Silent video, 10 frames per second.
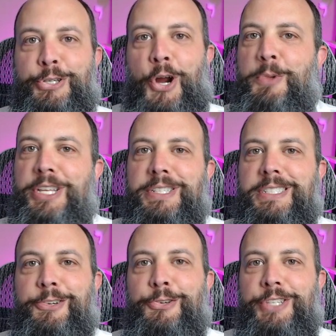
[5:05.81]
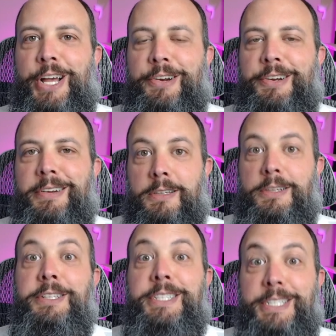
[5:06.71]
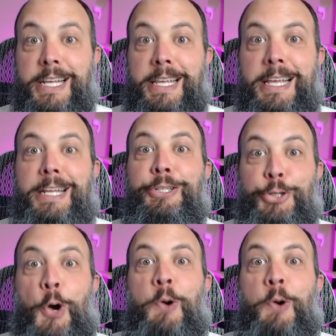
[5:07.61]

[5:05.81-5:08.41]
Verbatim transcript: arm of this teeter-totter, then Stick Kid is going